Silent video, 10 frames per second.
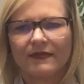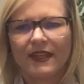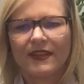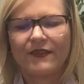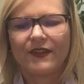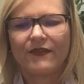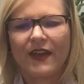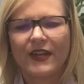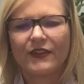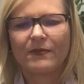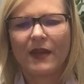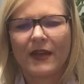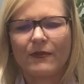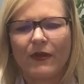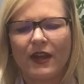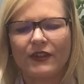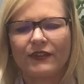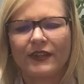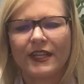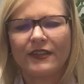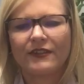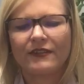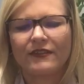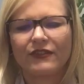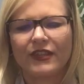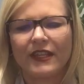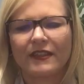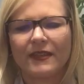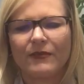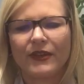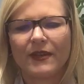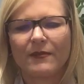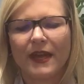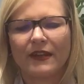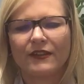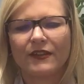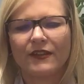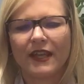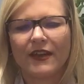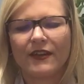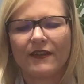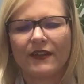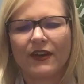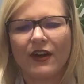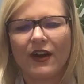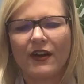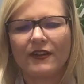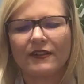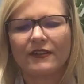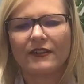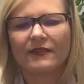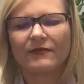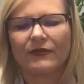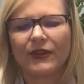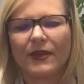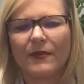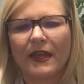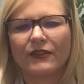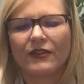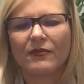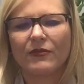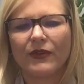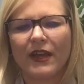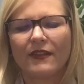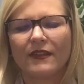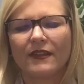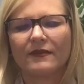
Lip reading: And if you find your mind wandering, gently bring it back to the area of the heart, bring it back to the breath.